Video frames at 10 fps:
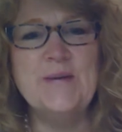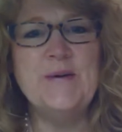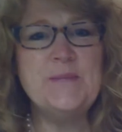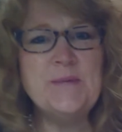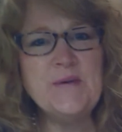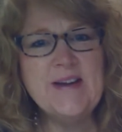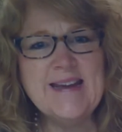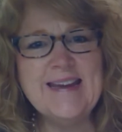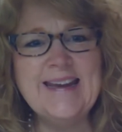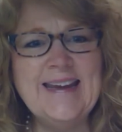Good
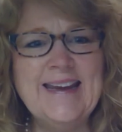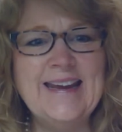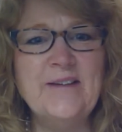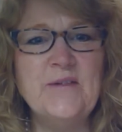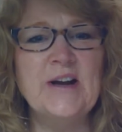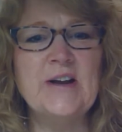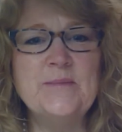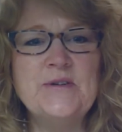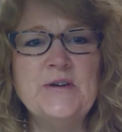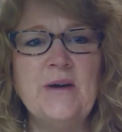morning.
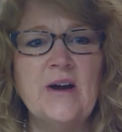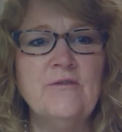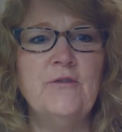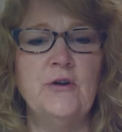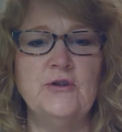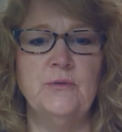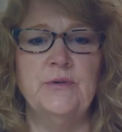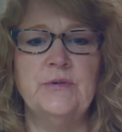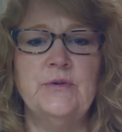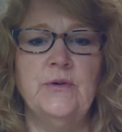Welcome to our
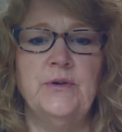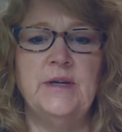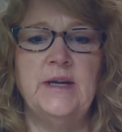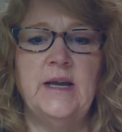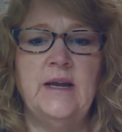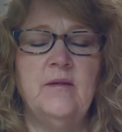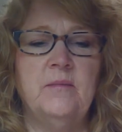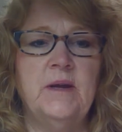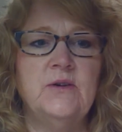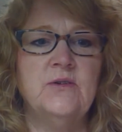virtual school today. i
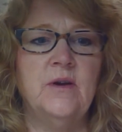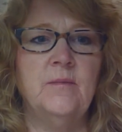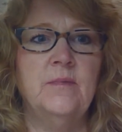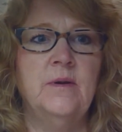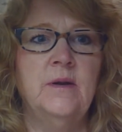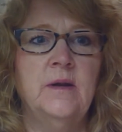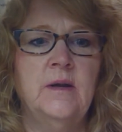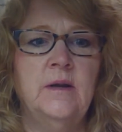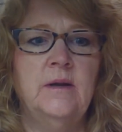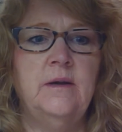to make sure I'm
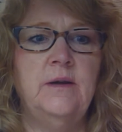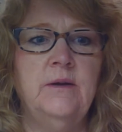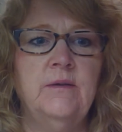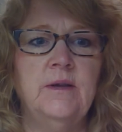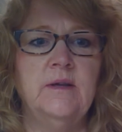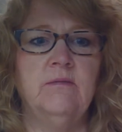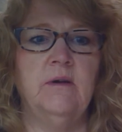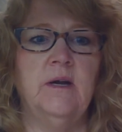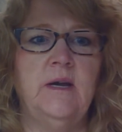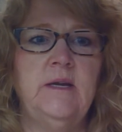doing this
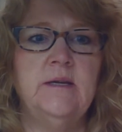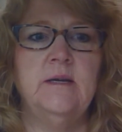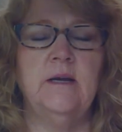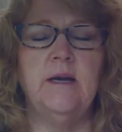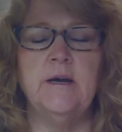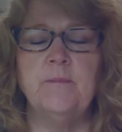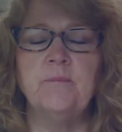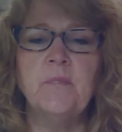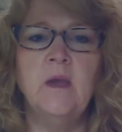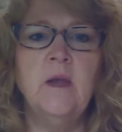right.
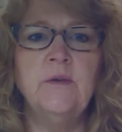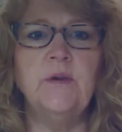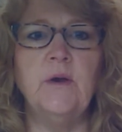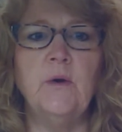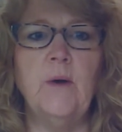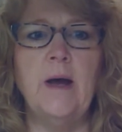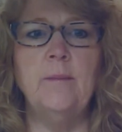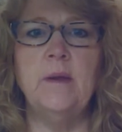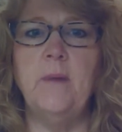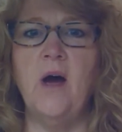Um, so
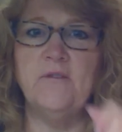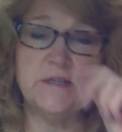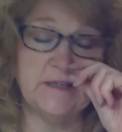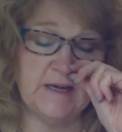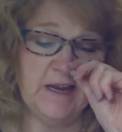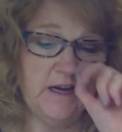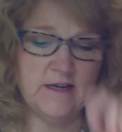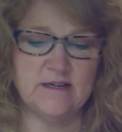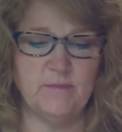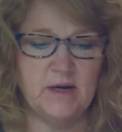I'm in my office today
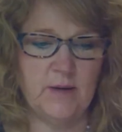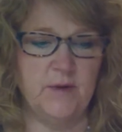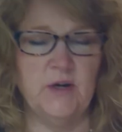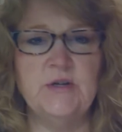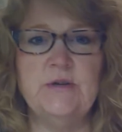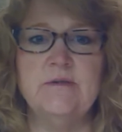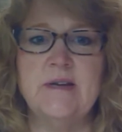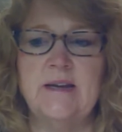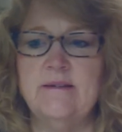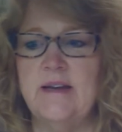because I've been coming on
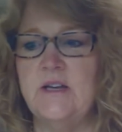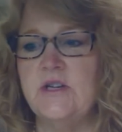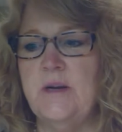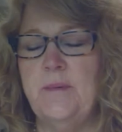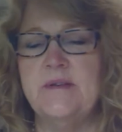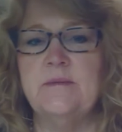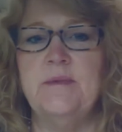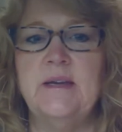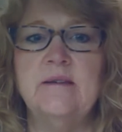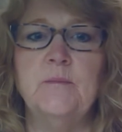Tuesdays and catching up on
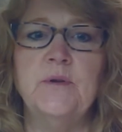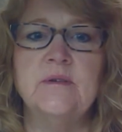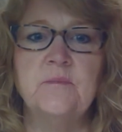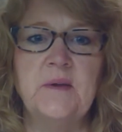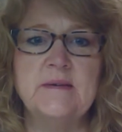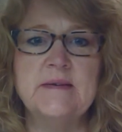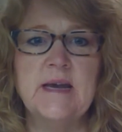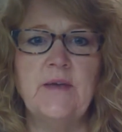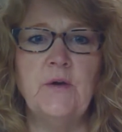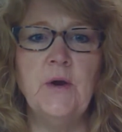some things and putting some things
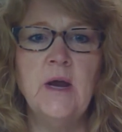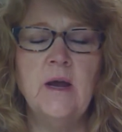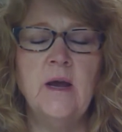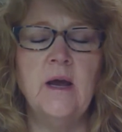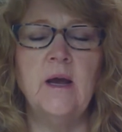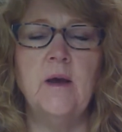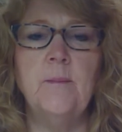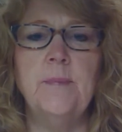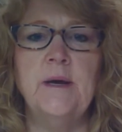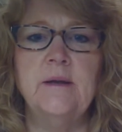together.
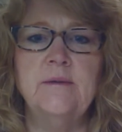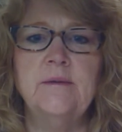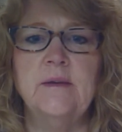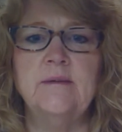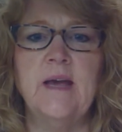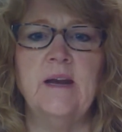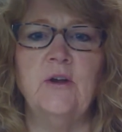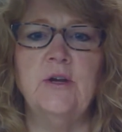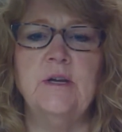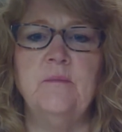Um, but it's kind
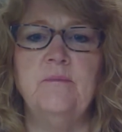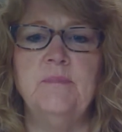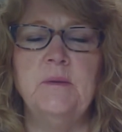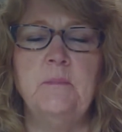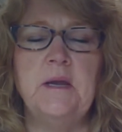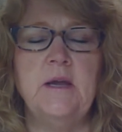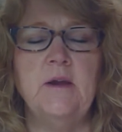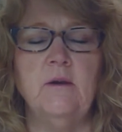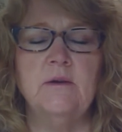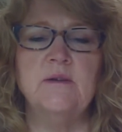of good to, to be
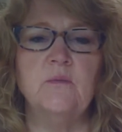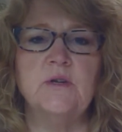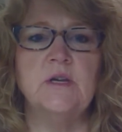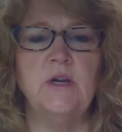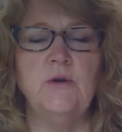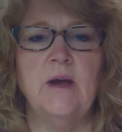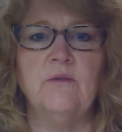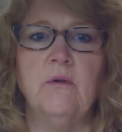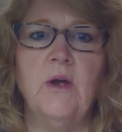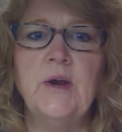here. Just wish that you
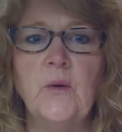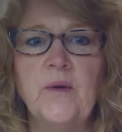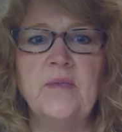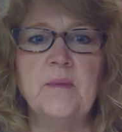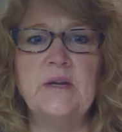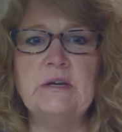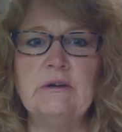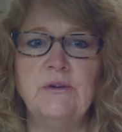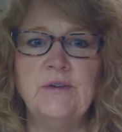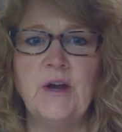guys were all here with me
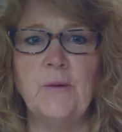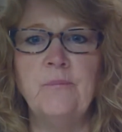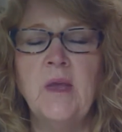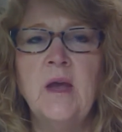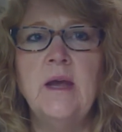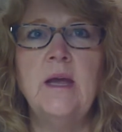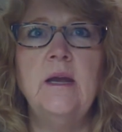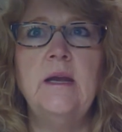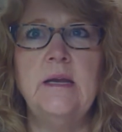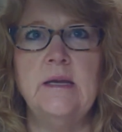too. So
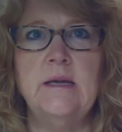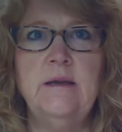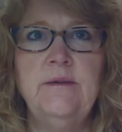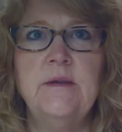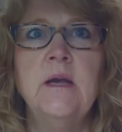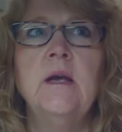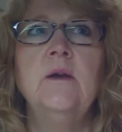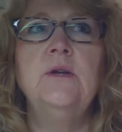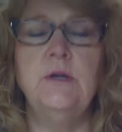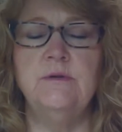it is
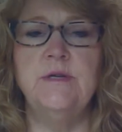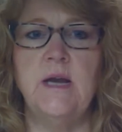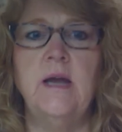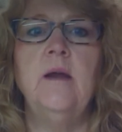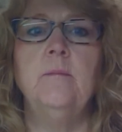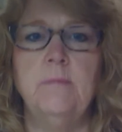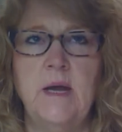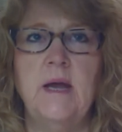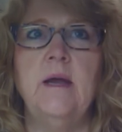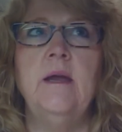Tuesday,
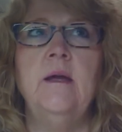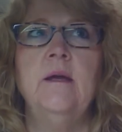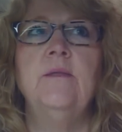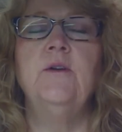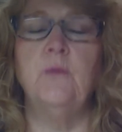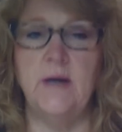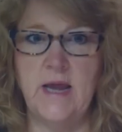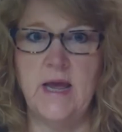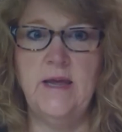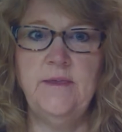May the
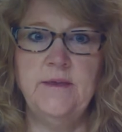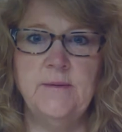28th.